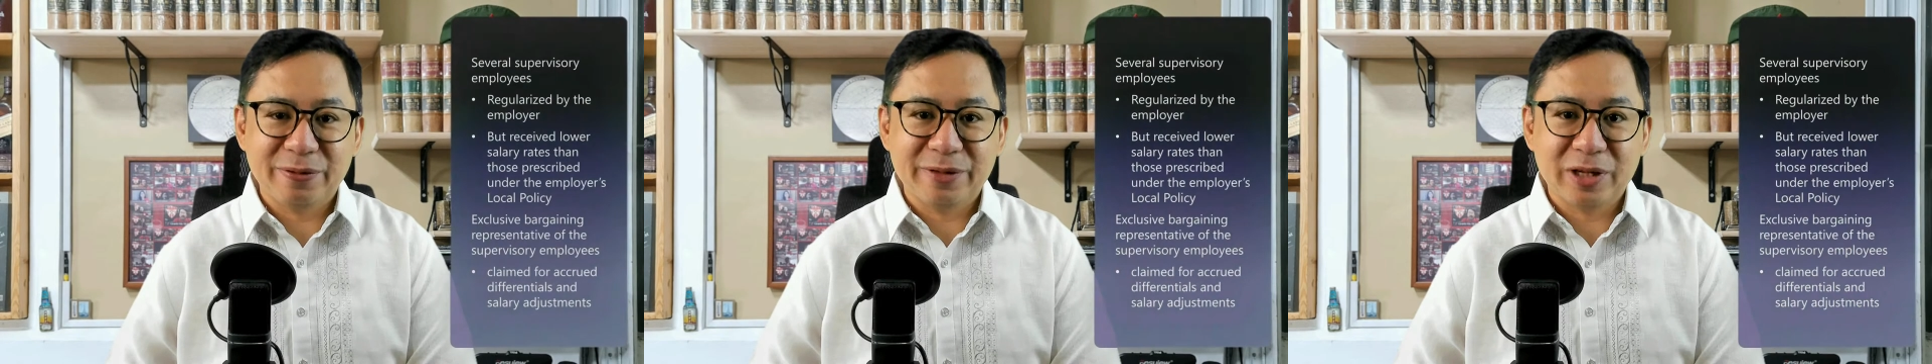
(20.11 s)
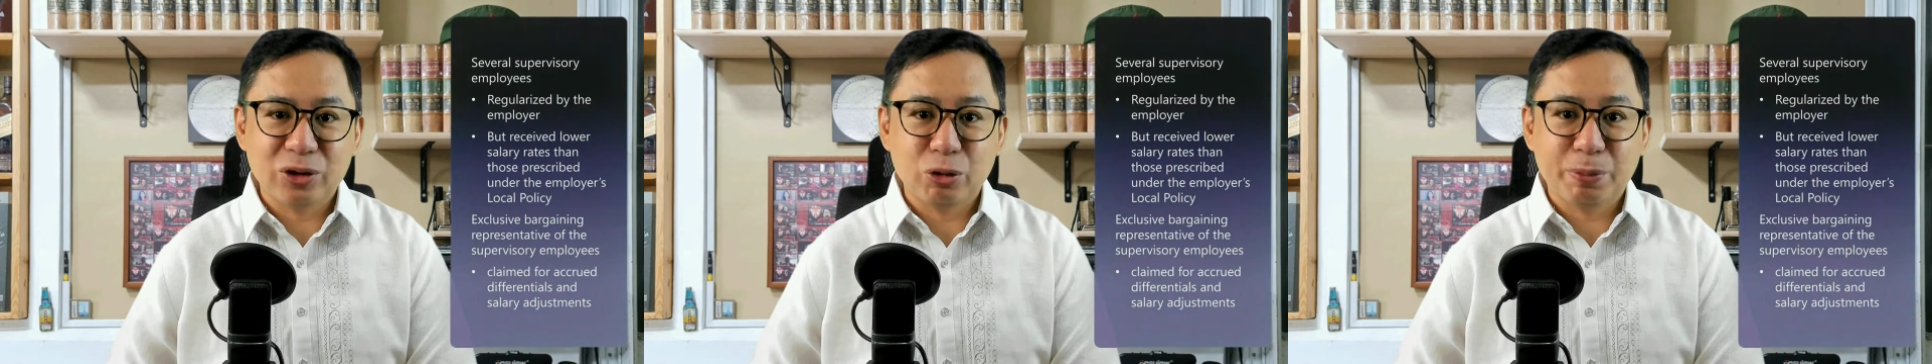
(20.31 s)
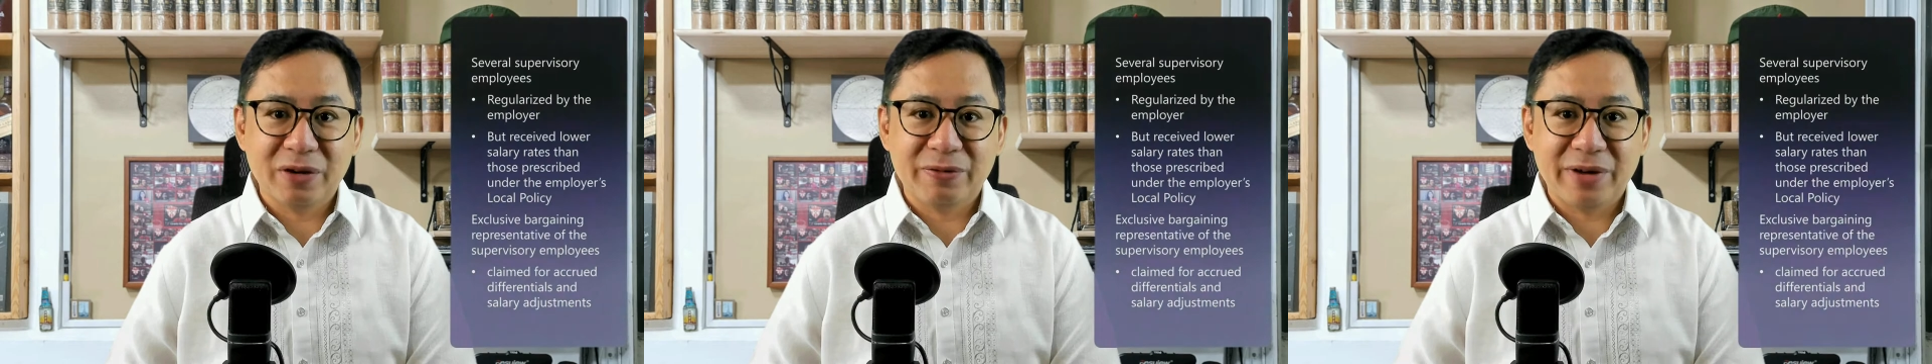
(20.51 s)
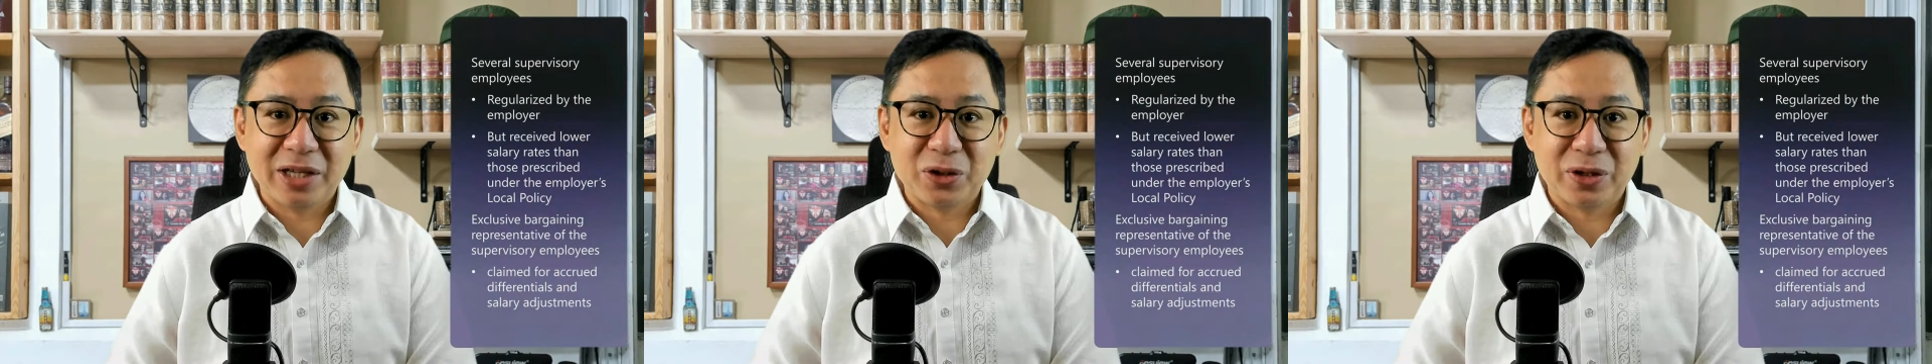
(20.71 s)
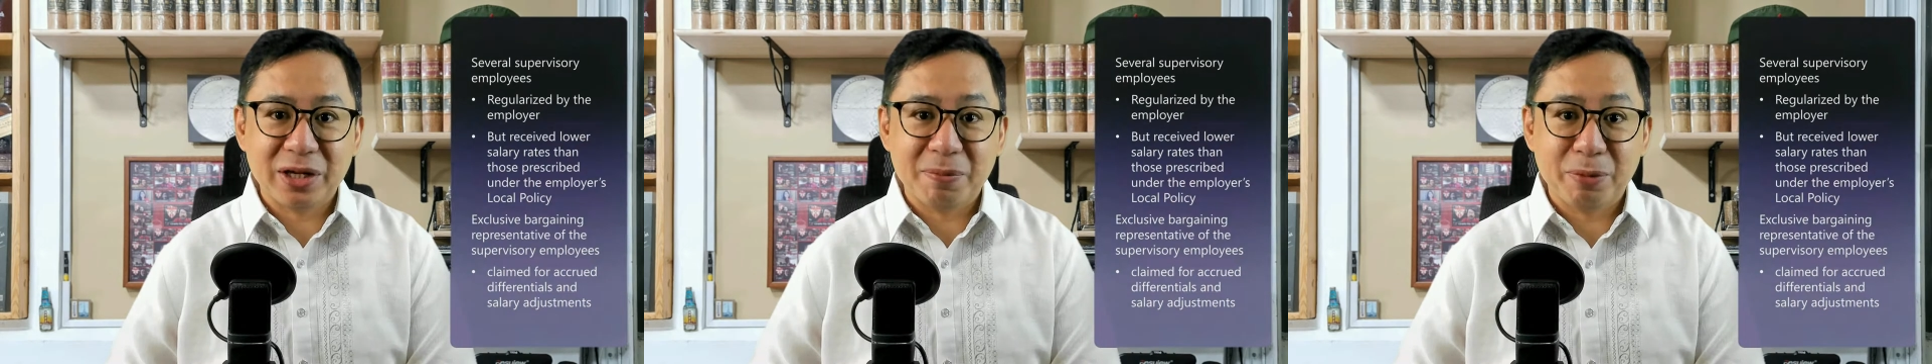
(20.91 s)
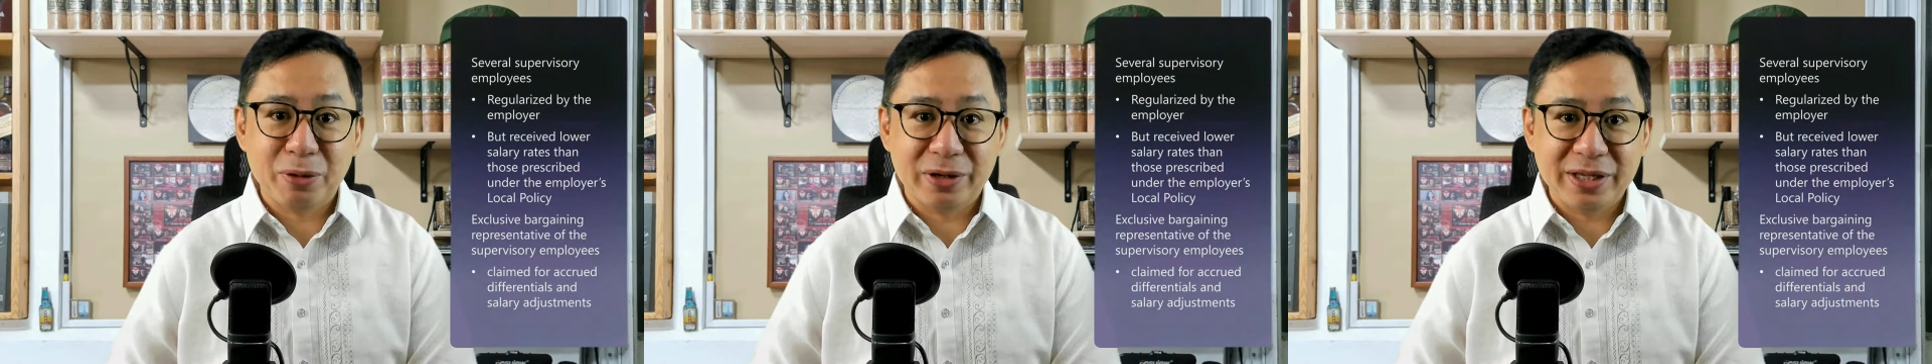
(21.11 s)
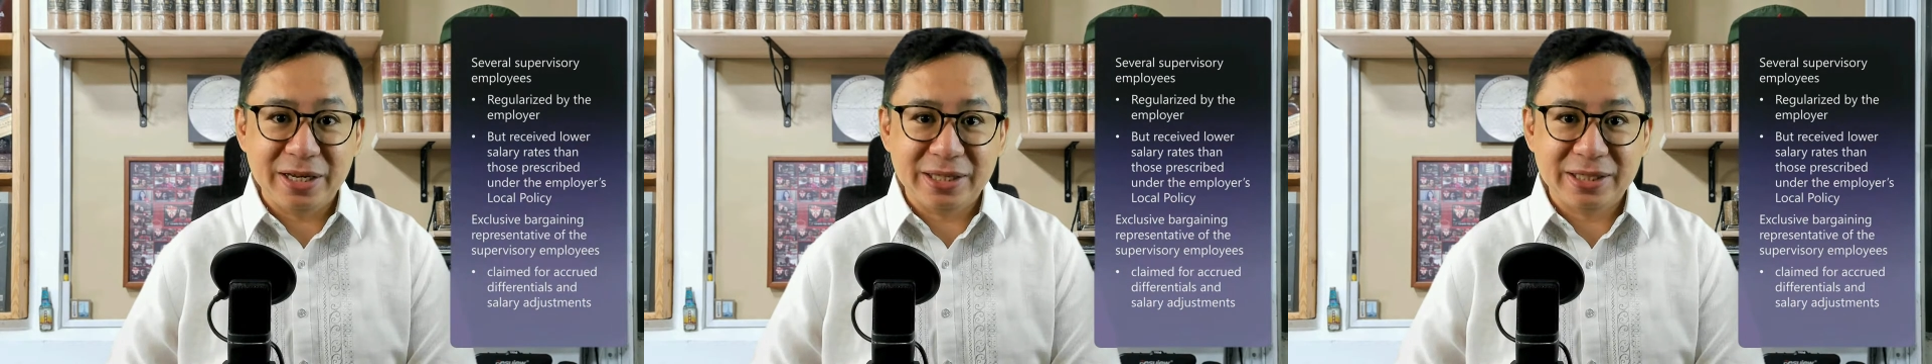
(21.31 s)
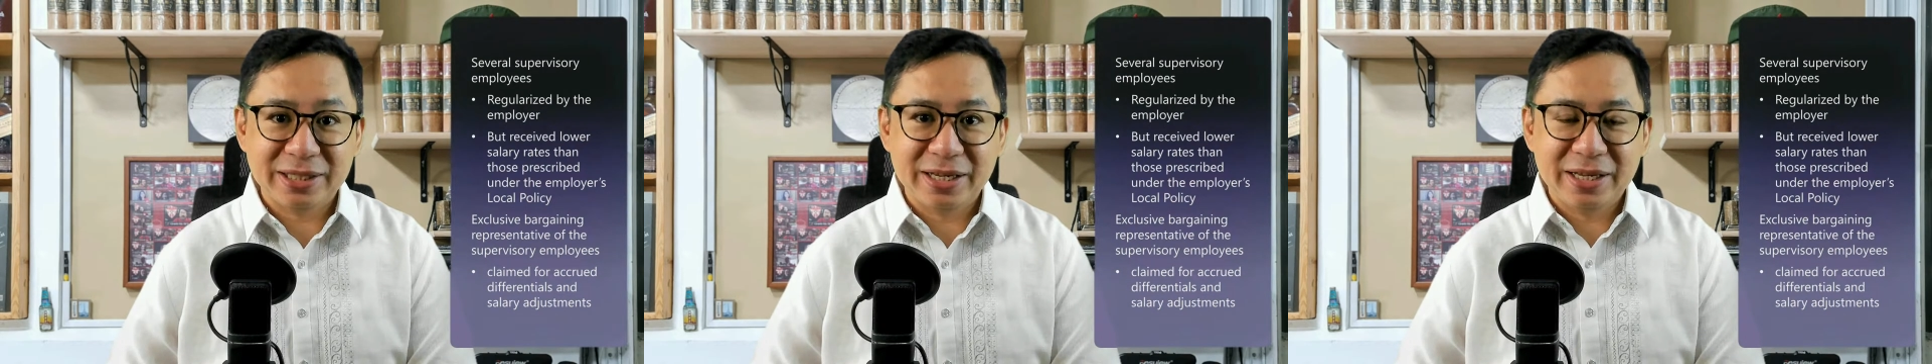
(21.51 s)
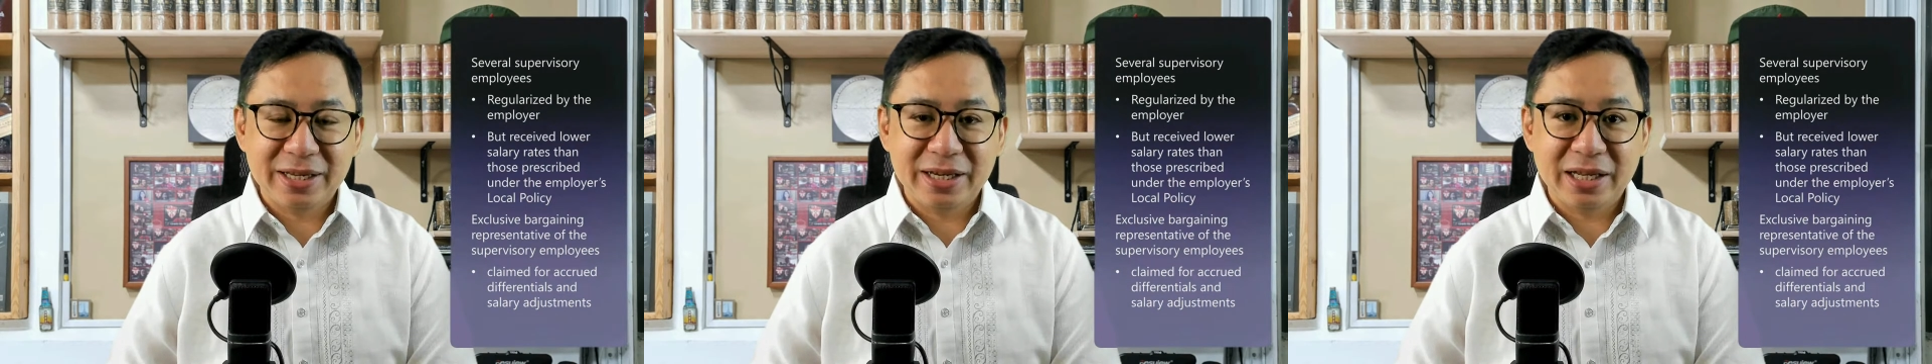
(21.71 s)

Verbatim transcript: of the supervisory employees